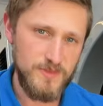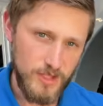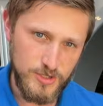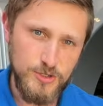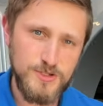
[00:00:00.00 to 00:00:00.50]

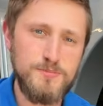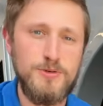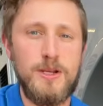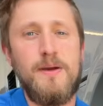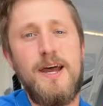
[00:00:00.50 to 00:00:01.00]
new
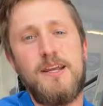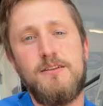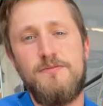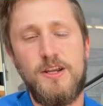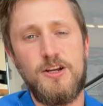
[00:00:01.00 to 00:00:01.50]
spring pack
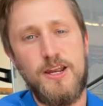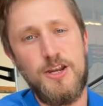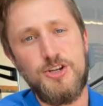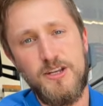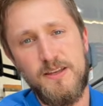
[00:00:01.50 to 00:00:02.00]

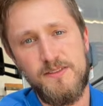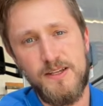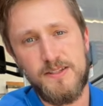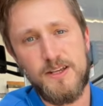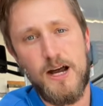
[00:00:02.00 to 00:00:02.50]
configuration
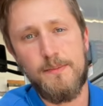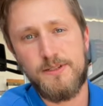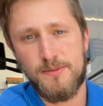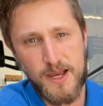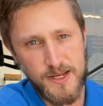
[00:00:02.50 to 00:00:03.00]
that's
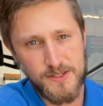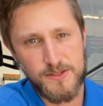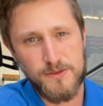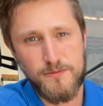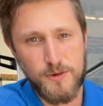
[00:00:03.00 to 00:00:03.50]

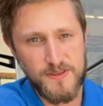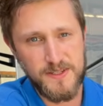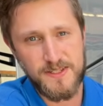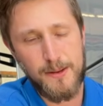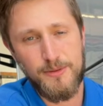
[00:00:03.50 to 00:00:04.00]
optimized for
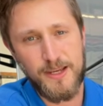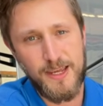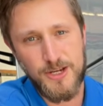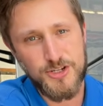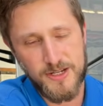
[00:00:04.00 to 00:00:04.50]
this
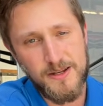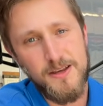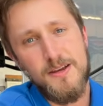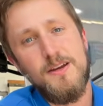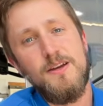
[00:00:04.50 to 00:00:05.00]
application.
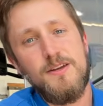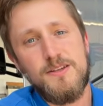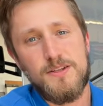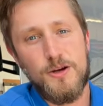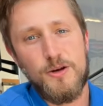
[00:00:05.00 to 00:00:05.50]

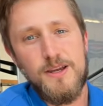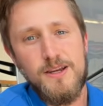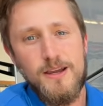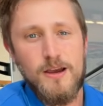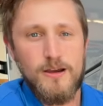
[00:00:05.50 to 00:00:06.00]
So
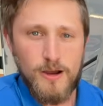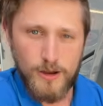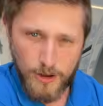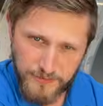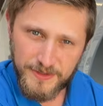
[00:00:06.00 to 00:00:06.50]

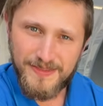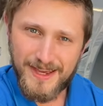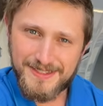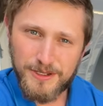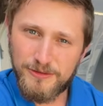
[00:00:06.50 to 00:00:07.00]
hopefully
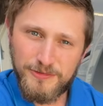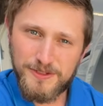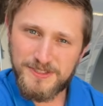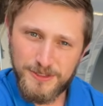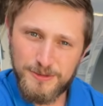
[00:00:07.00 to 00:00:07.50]
that's helpful
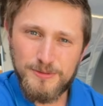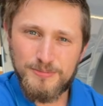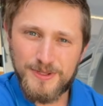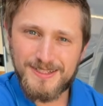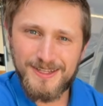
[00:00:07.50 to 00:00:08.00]
to you.
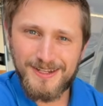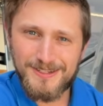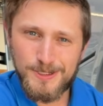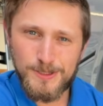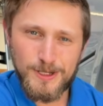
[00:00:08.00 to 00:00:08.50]
Please let us
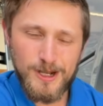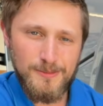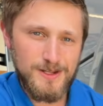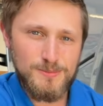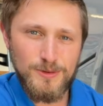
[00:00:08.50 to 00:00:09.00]
know in the
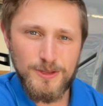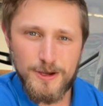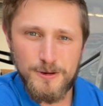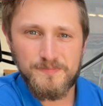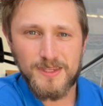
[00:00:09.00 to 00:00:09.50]
comments
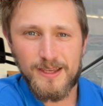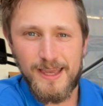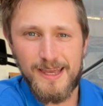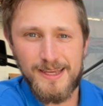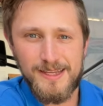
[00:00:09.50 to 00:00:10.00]
below.
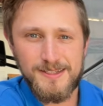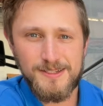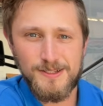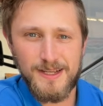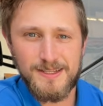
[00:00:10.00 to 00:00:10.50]
And
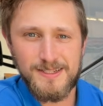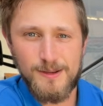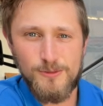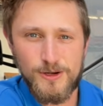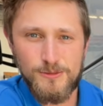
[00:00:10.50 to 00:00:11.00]
till next
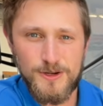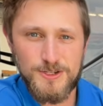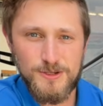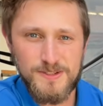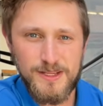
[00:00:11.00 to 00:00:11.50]
time, I want to wish
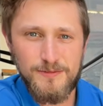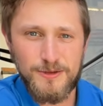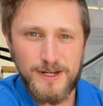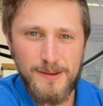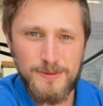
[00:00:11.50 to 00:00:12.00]
you safer
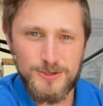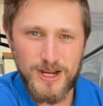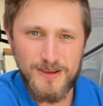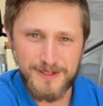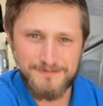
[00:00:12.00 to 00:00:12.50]
and happier
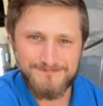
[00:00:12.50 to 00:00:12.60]
driving.